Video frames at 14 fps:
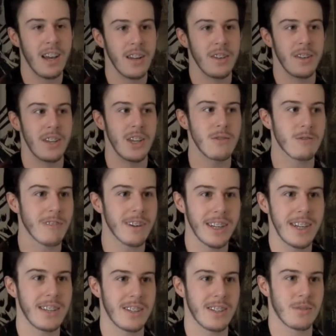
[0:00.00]
new
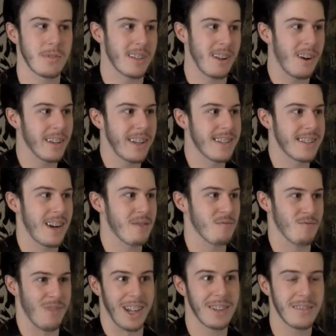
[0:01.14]
releases when all these
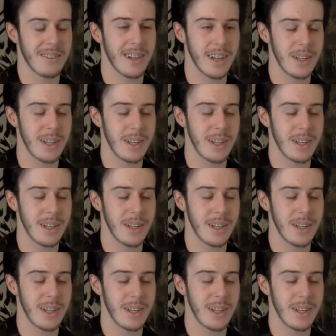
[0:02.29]
aren't relevant